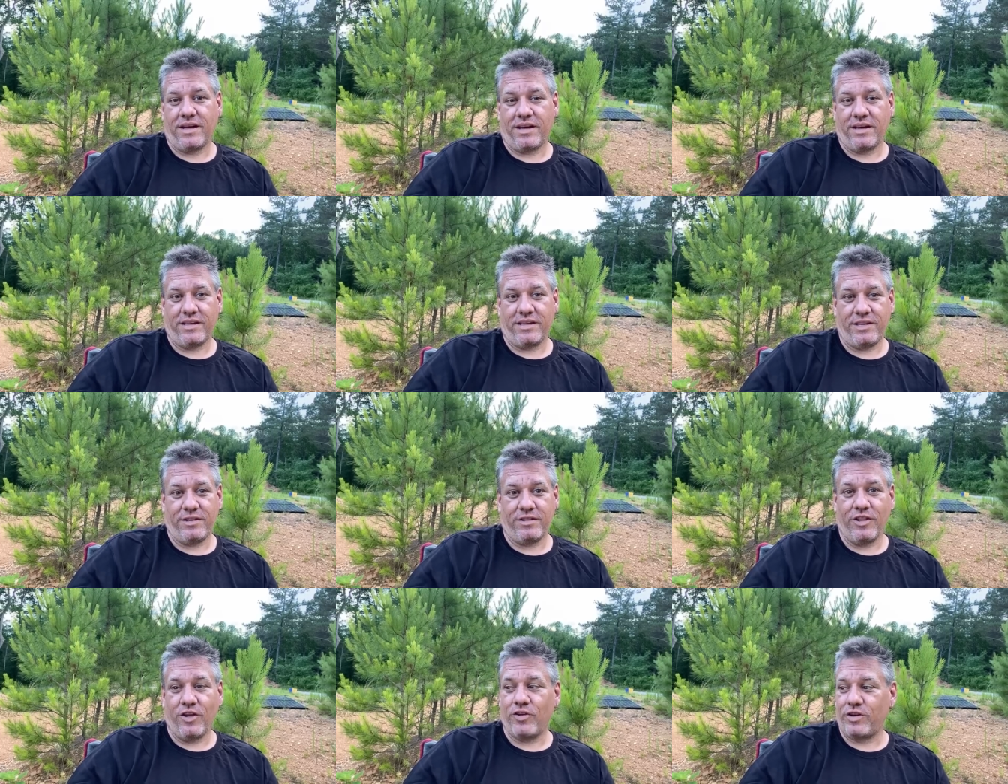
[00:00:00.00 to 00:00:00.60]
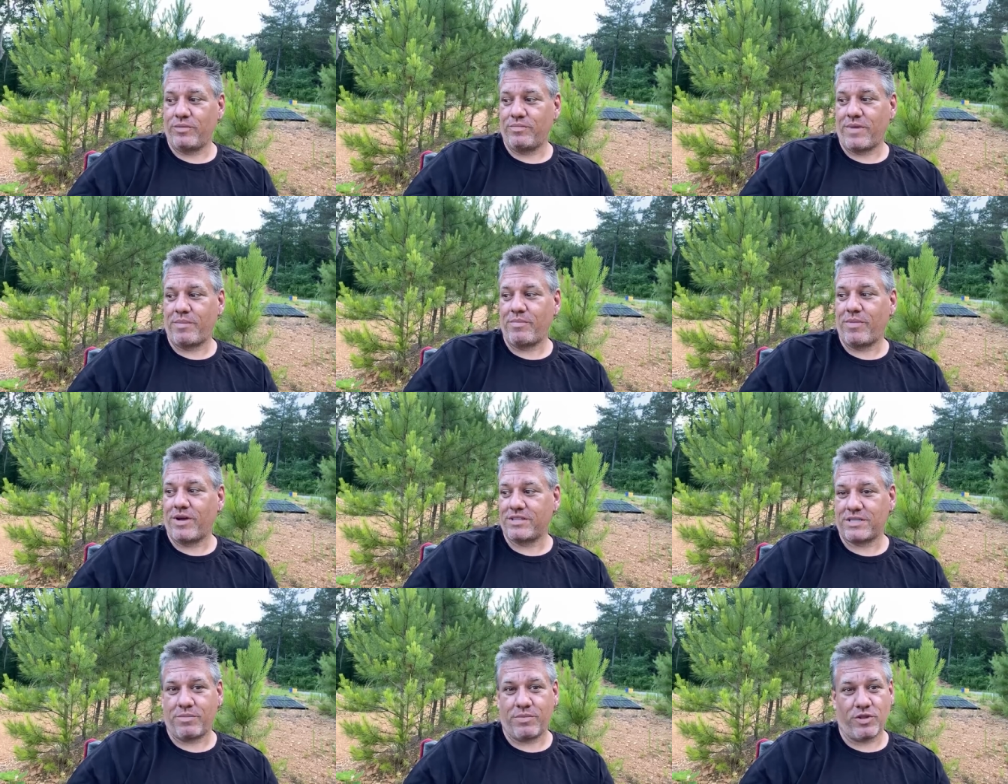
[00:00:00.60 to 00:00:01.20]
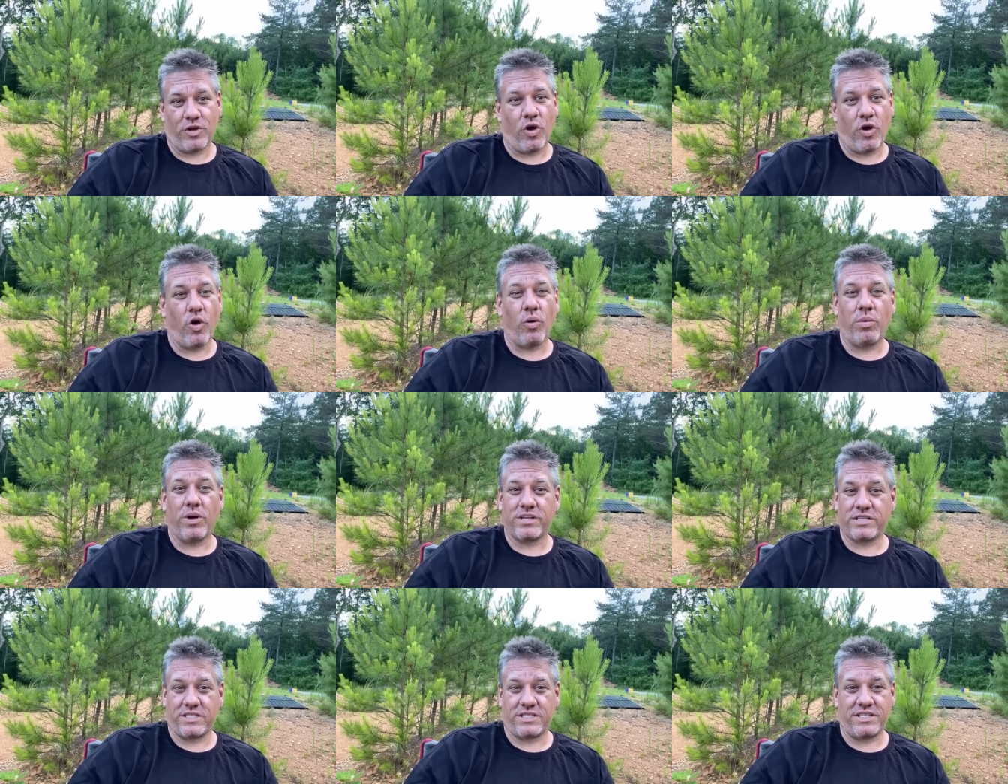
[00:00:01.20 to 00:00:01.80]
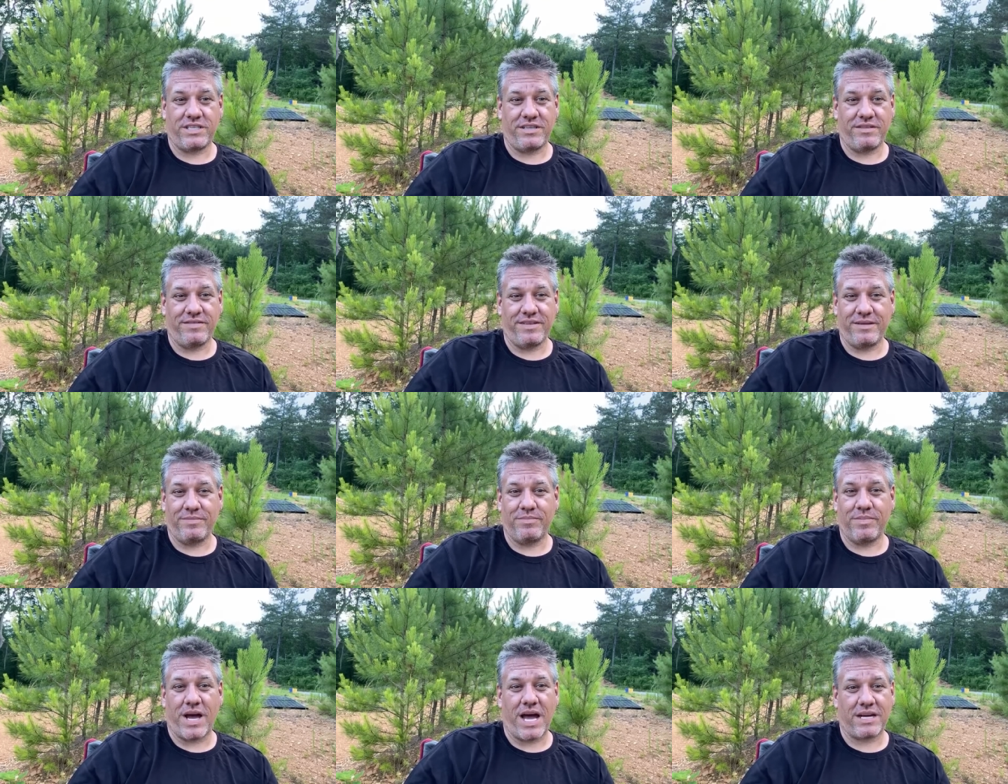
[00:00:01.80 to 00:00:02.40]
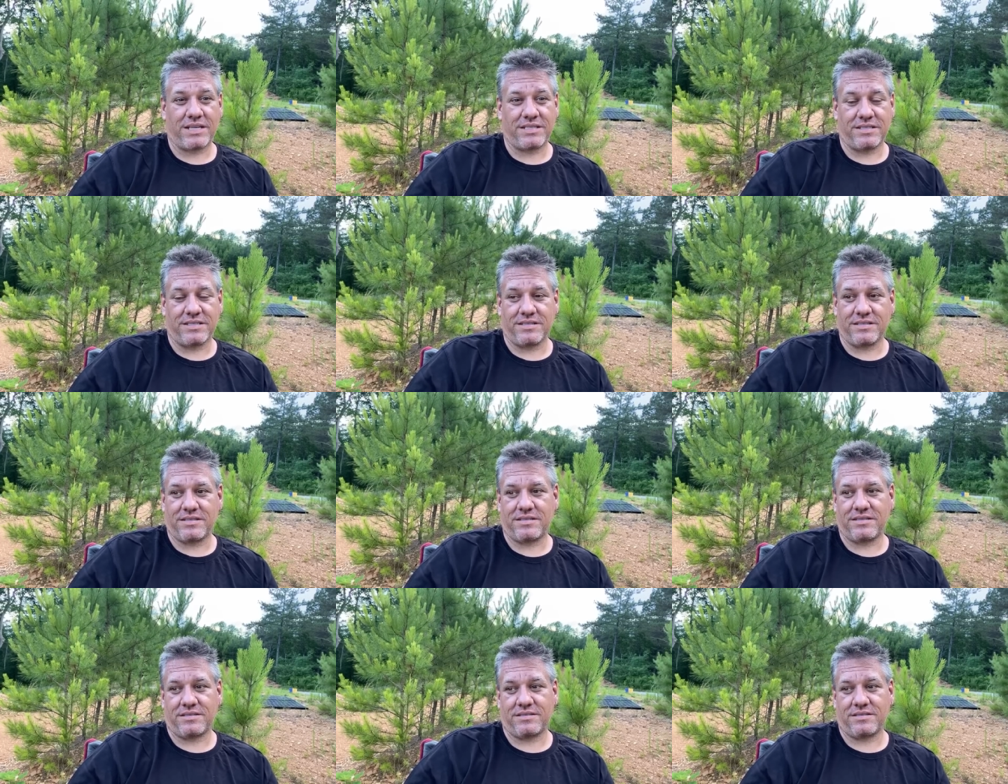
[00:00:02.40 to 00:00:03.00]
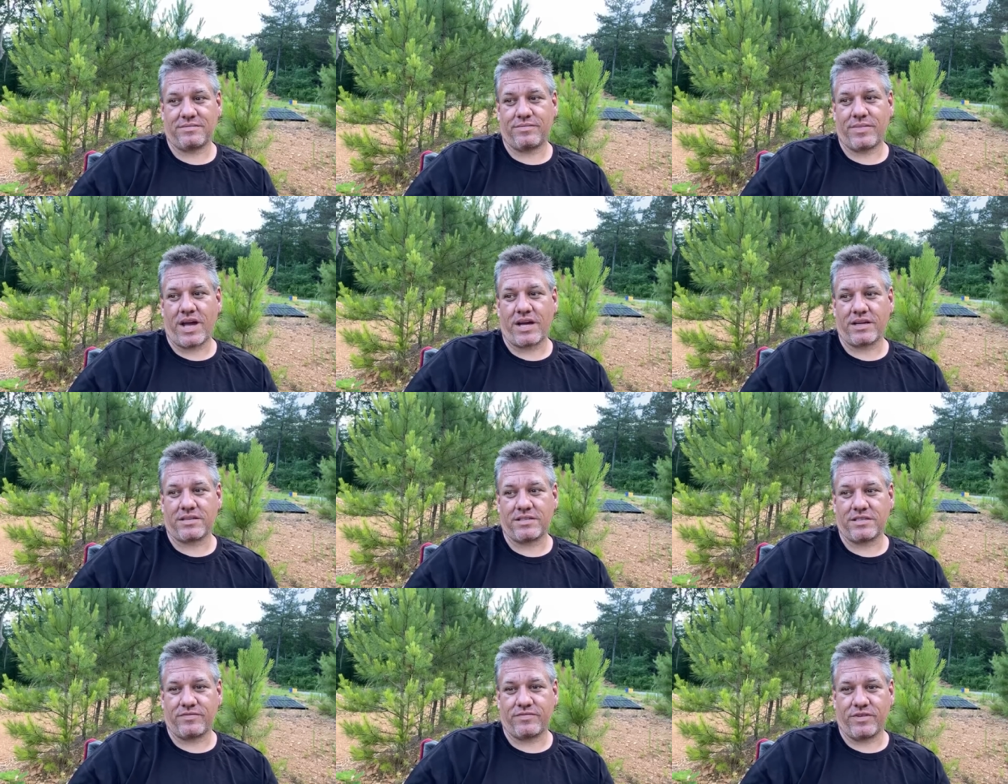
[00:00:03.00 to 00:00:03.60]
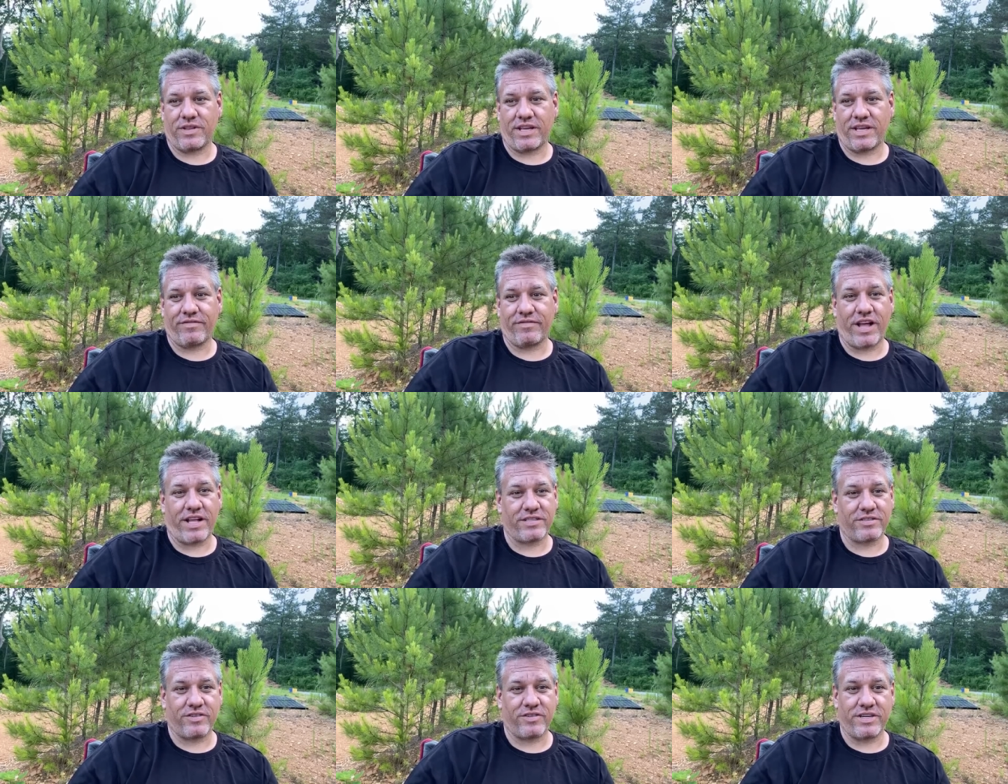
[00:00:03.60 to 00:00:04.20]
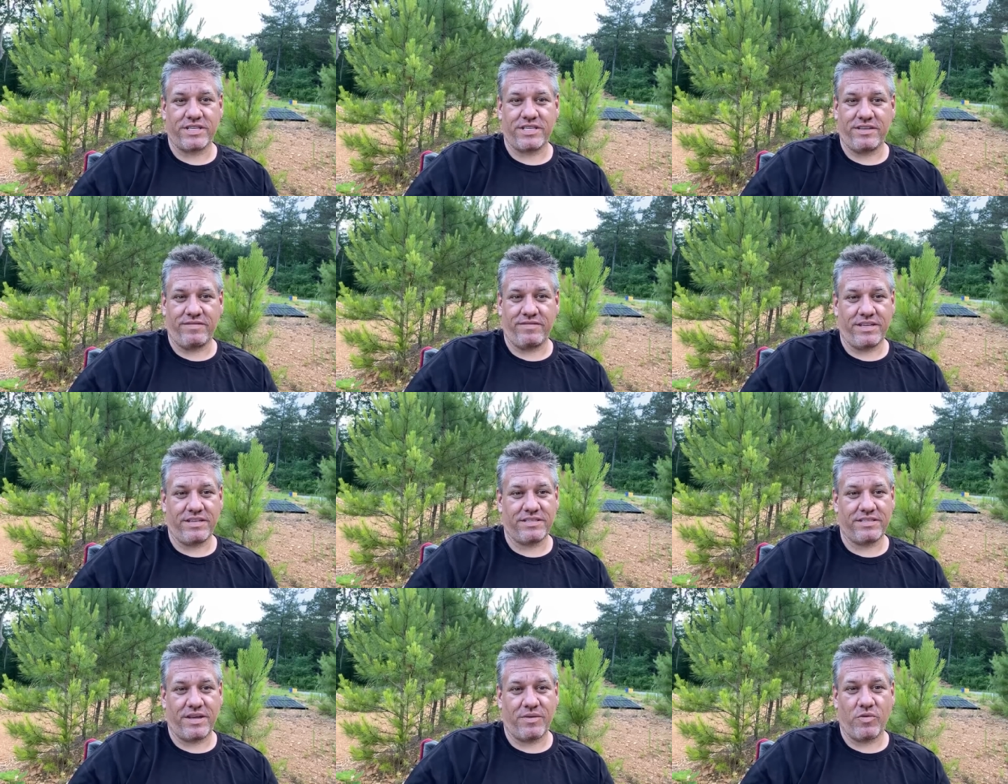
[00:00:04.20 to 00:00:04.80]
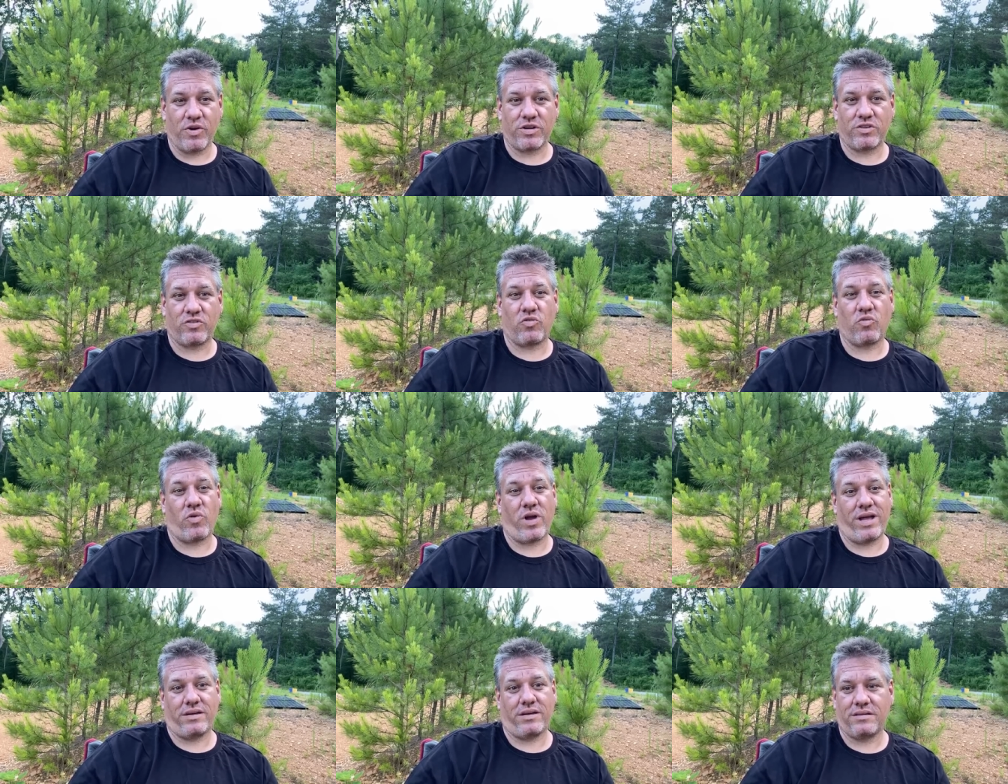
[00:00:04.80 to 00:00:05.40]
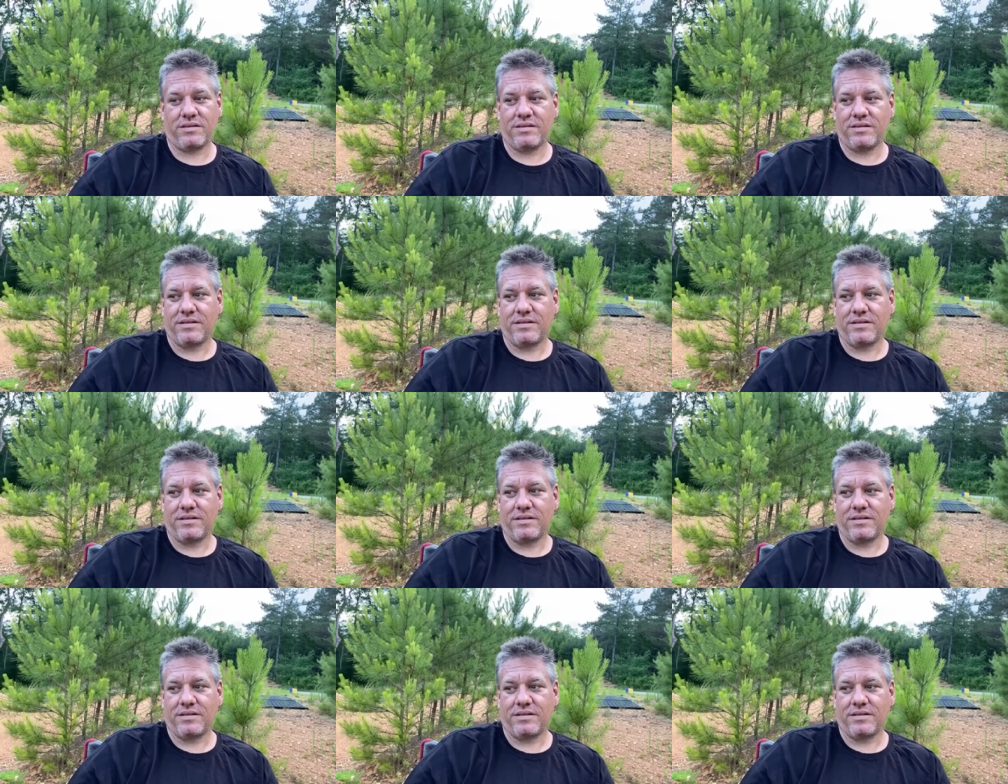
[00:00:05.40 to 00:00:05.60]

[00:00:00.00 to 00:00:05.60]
he loaded my bus up with a whole bunch of TV boxes for like flat screen TVs. They worked great.